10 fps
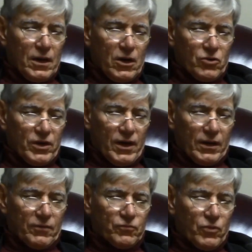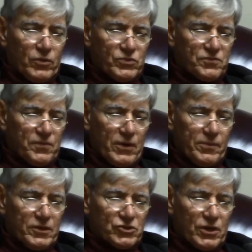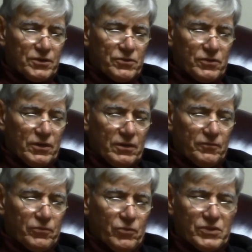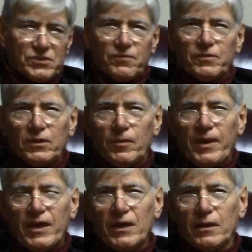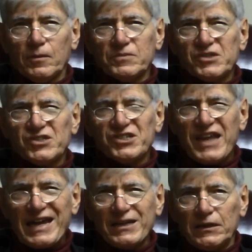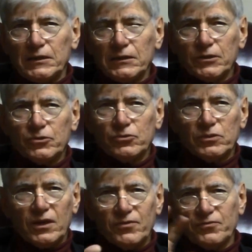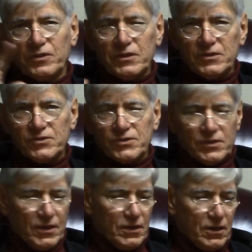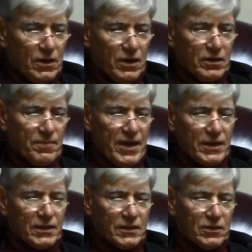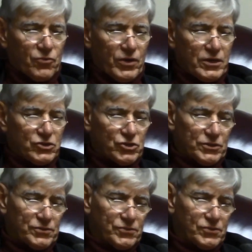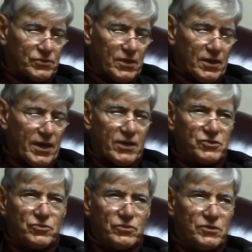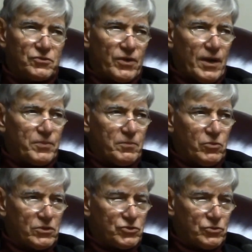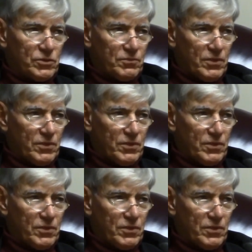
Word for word: Okay, Freud was very much under the influence of Wilhelm Stekel, who loved these automatic equations, as do these crappy books you can